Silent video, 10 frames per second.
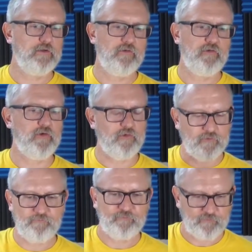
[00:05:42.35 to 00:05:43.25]
So,
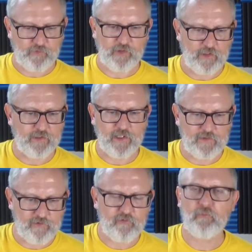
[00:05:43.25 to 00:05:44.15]
and again,
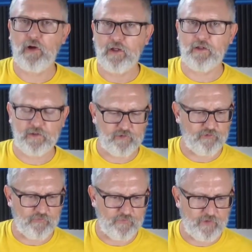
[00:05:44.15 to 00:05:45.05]
these are my initial
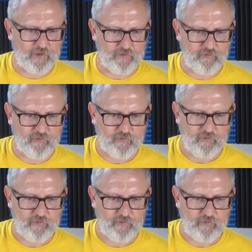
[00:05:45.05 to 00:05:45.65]
thoughts.